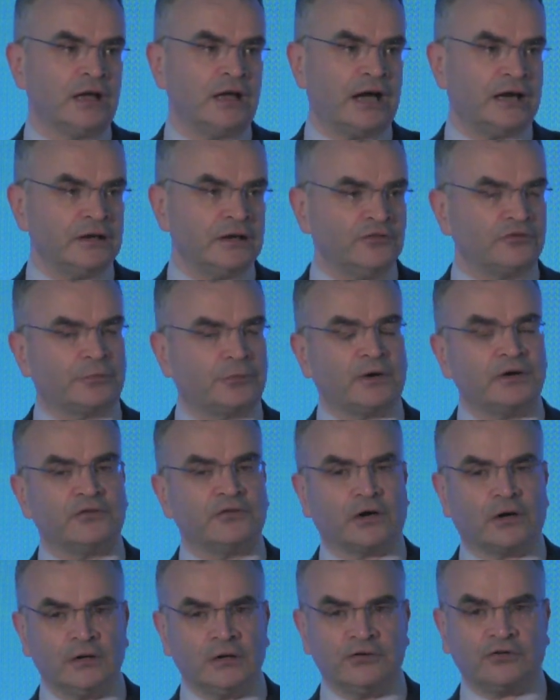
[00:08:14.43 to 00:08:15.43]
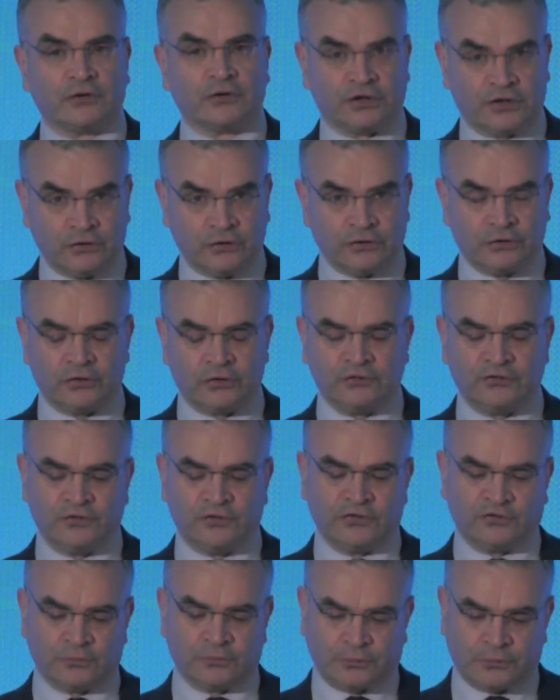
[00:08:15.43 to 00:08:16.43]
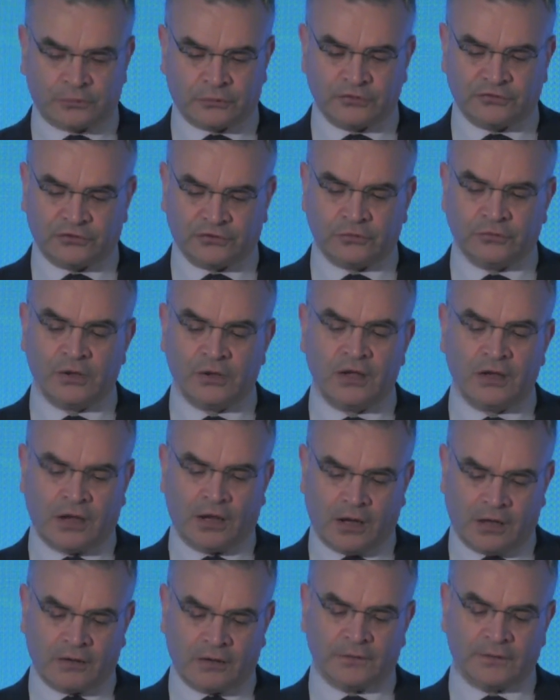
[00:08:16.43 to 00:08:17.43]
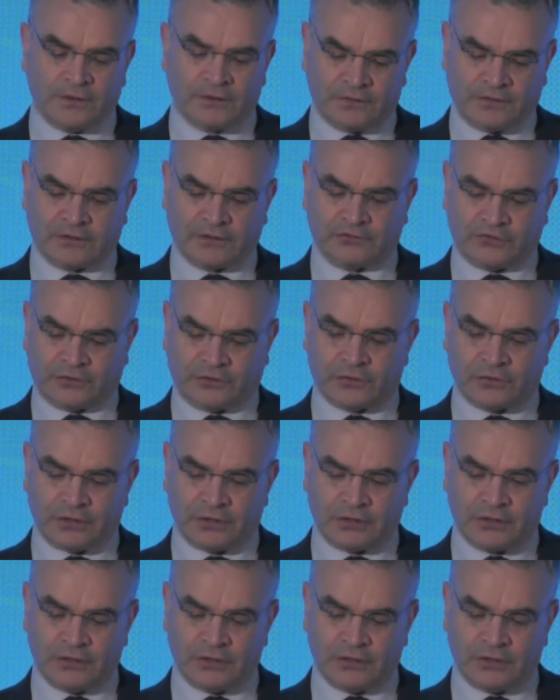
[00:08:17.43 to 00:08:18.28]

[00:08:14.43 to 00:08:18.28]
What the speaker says: And Enterprise Ireland are here to support you on that journey.